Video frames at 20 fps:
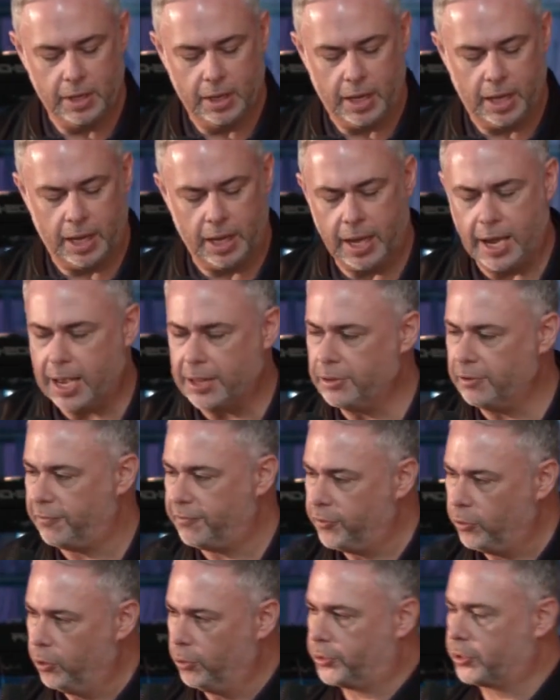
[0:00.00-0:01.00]
Uh, and the
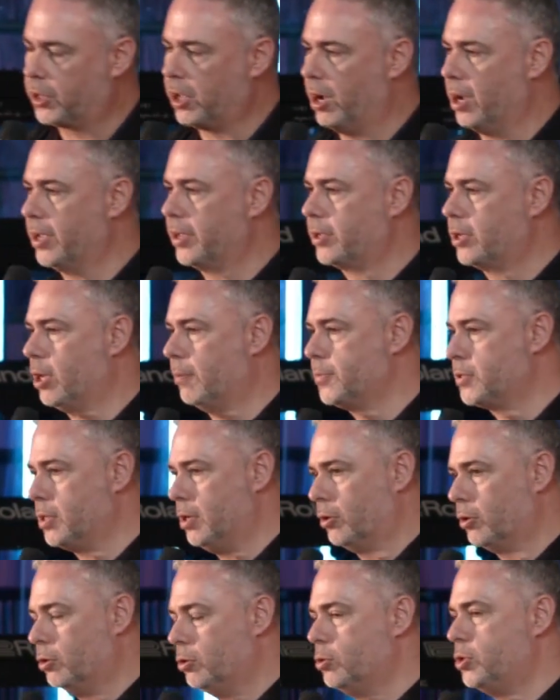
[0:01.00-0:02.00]
fourth guy comes
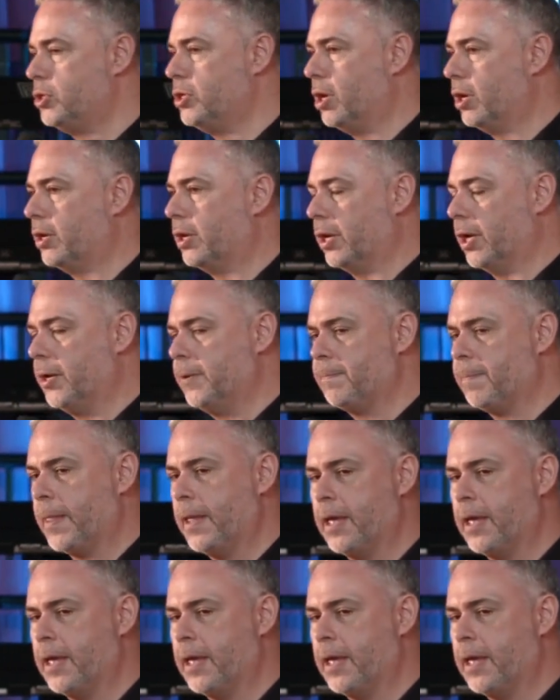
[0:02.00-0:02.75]
along who's younger,